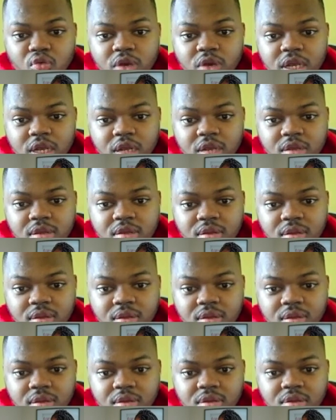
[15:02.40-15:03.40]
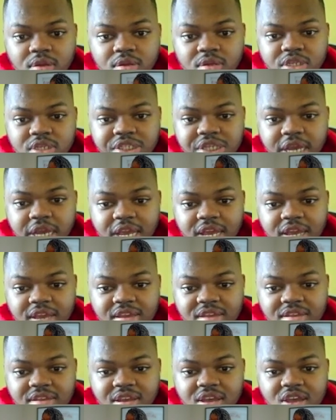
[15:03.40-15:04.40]
ring, chain, Just...
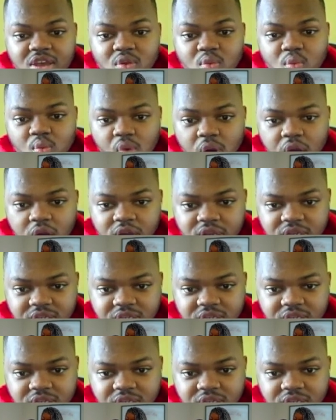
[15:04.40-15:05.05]
and watch.